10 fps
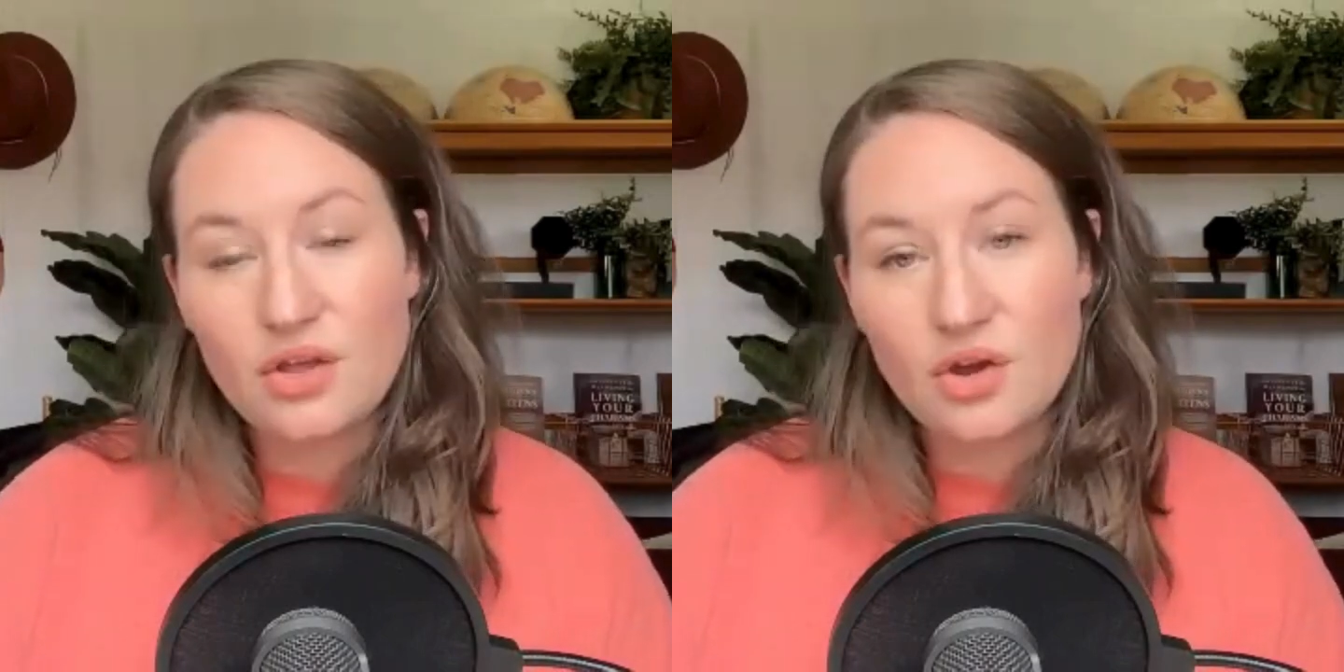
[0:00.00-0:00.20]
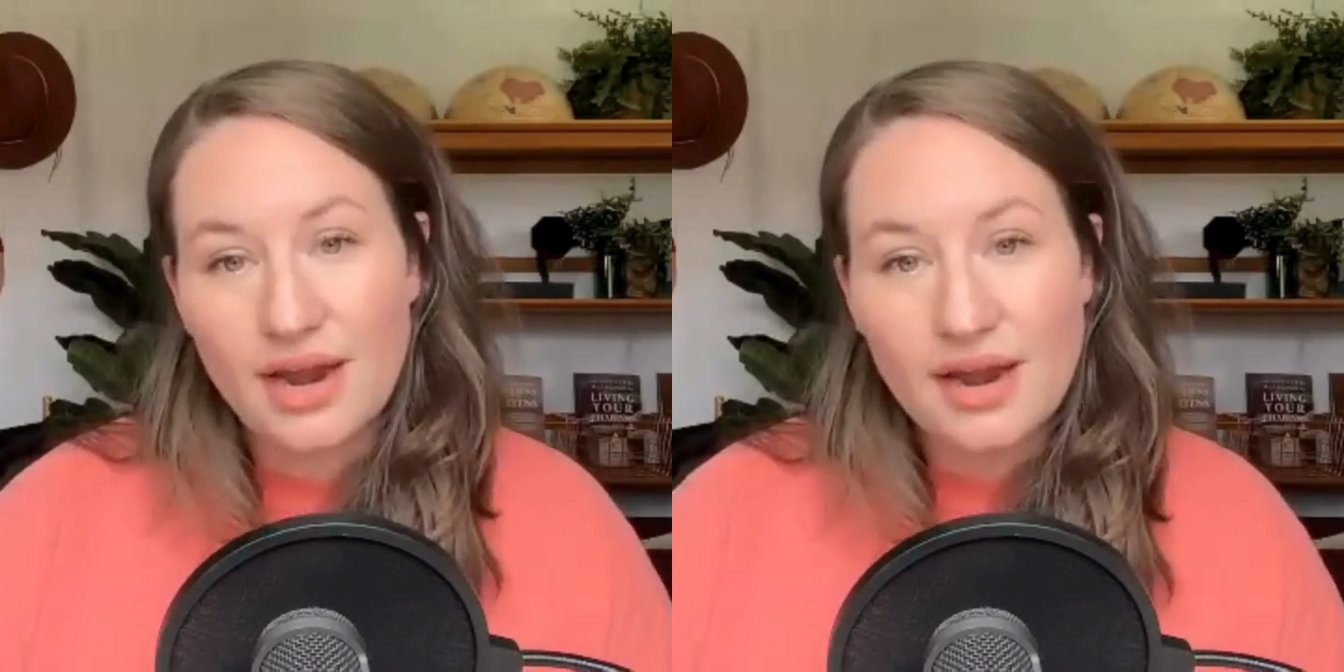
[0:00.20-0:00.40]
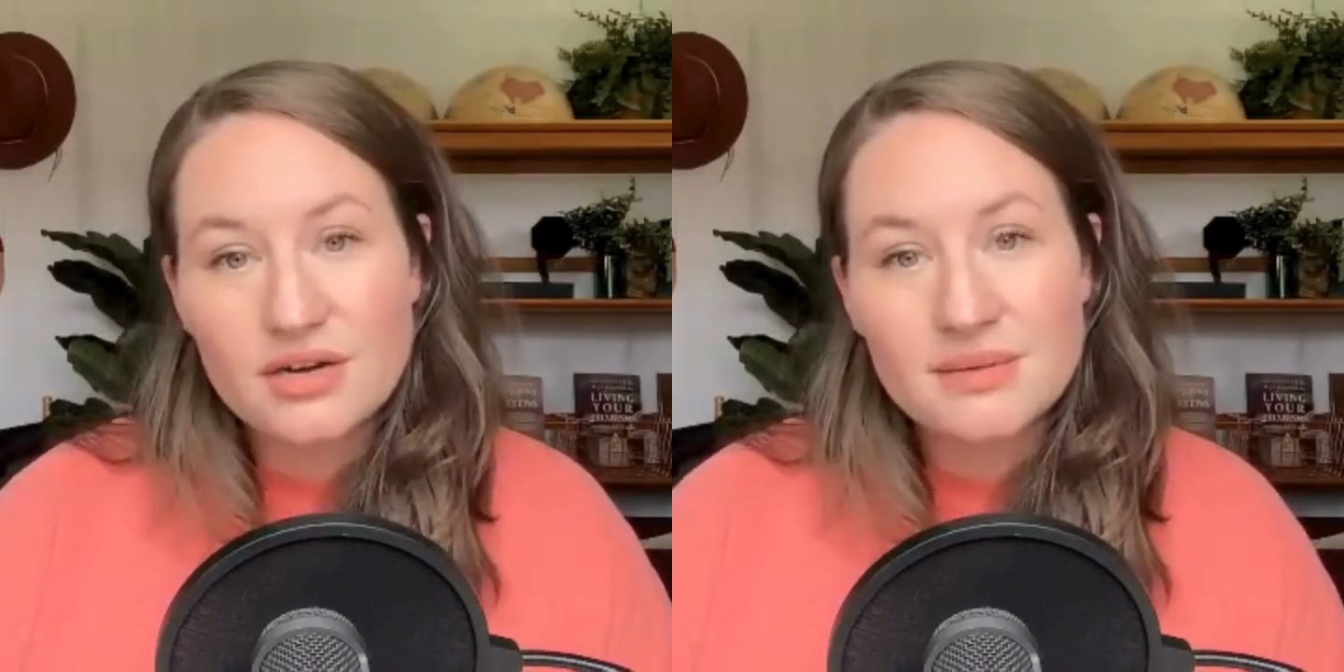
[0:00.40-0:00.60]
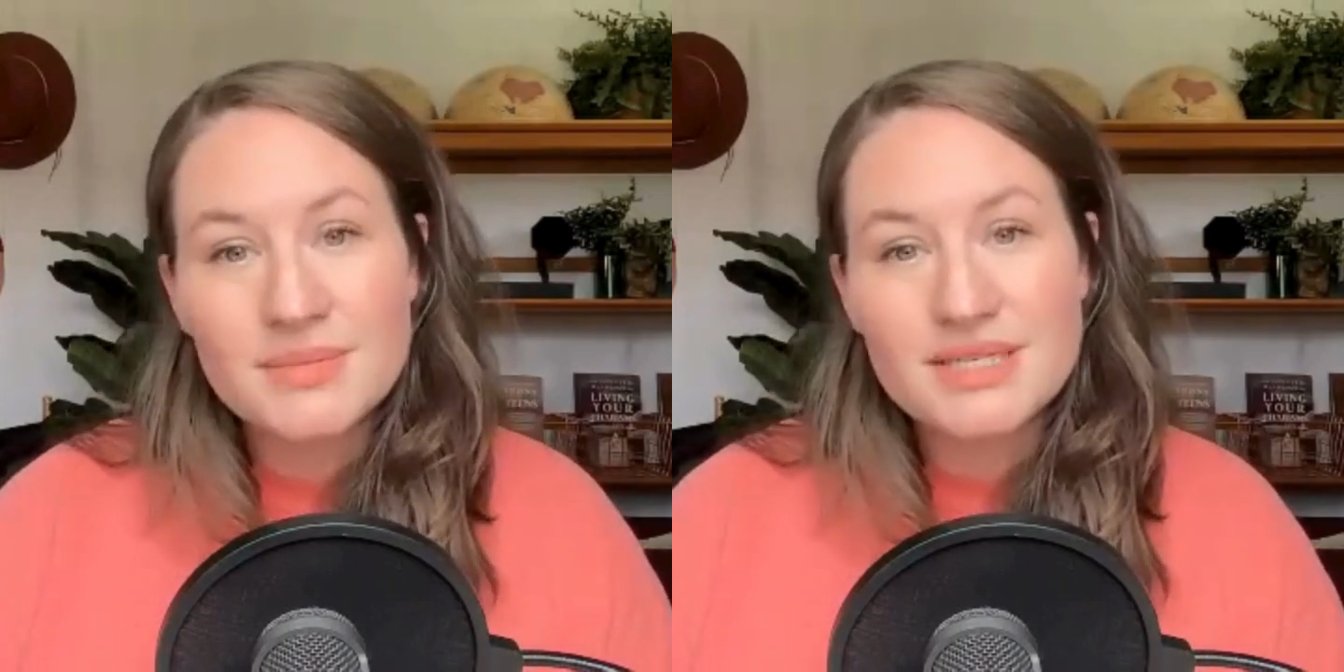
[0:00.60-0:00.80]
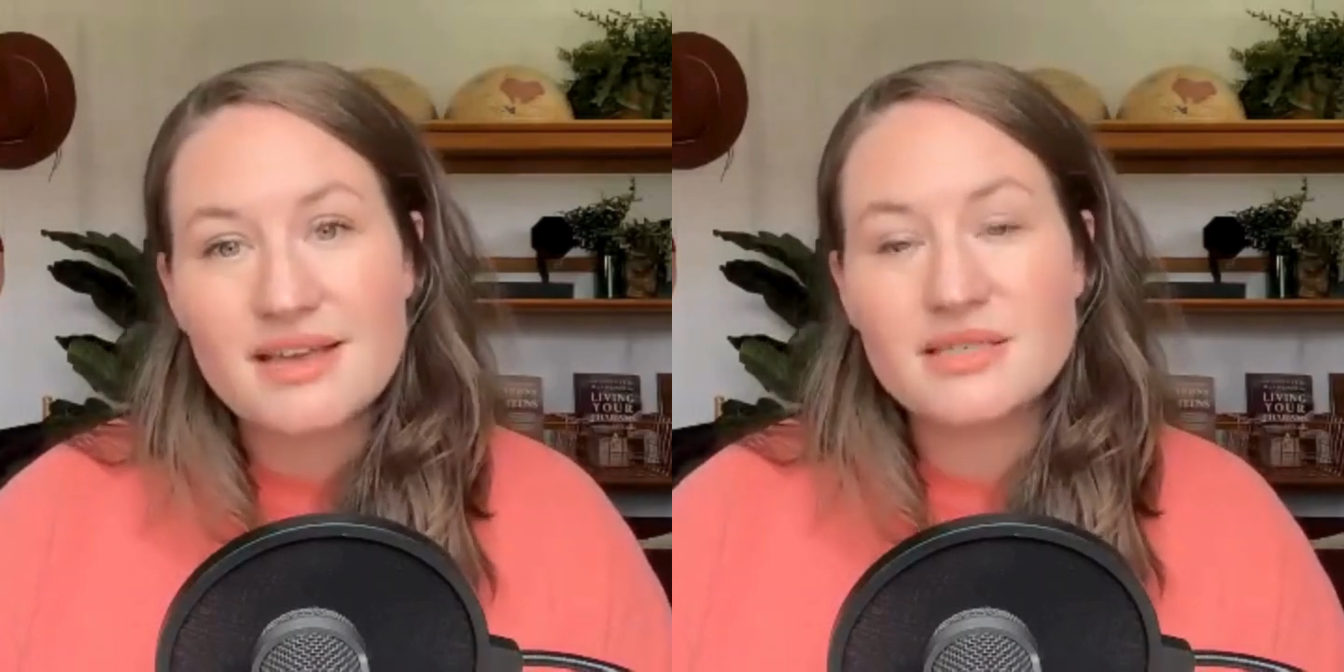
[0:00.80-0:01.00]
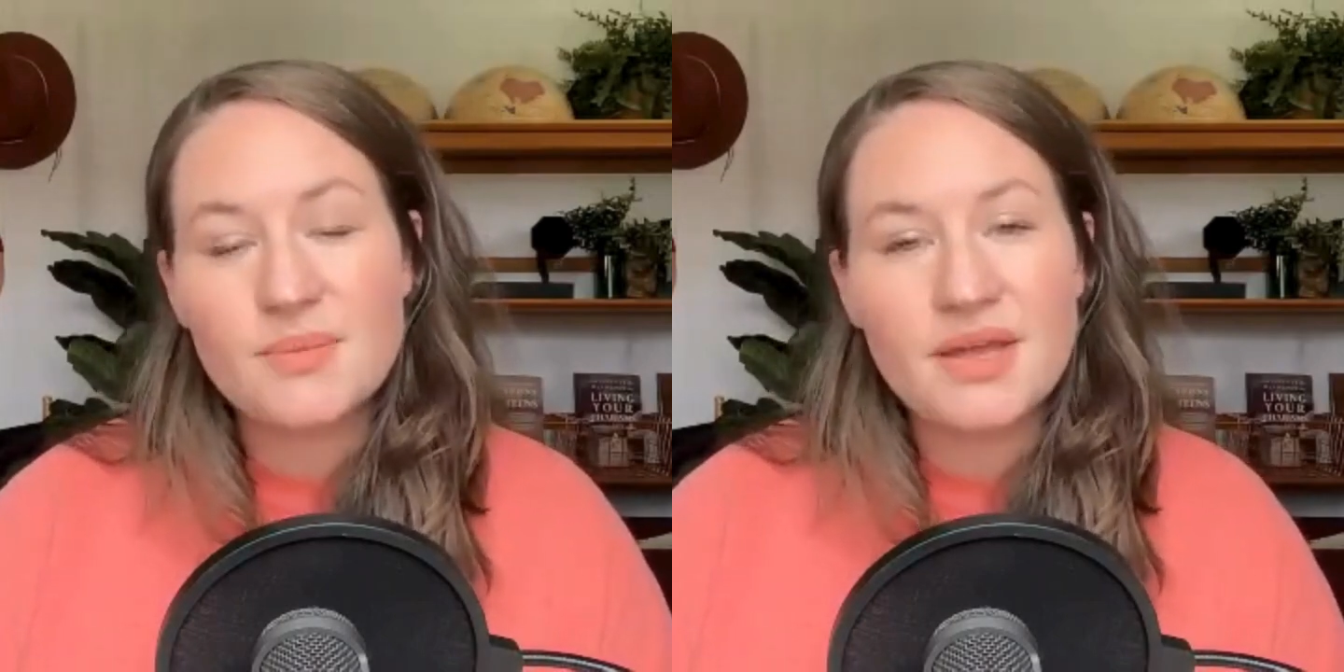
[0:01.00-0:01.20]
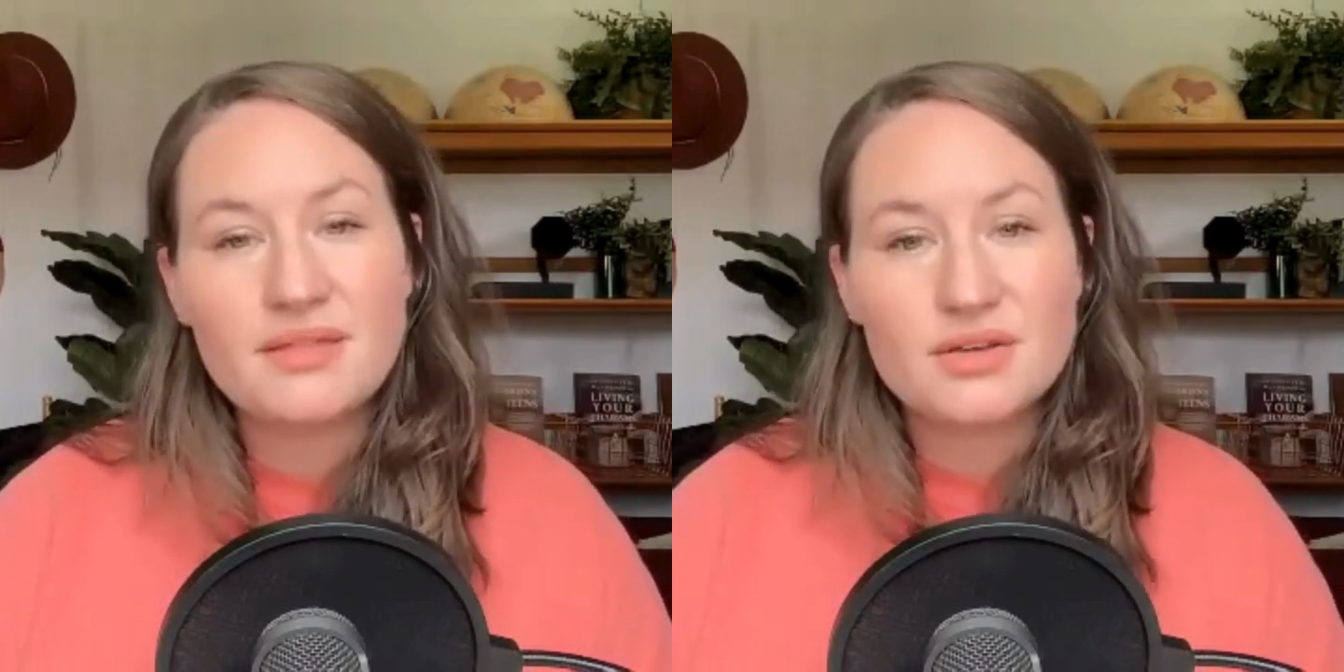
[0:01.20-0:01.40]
your charism assessment.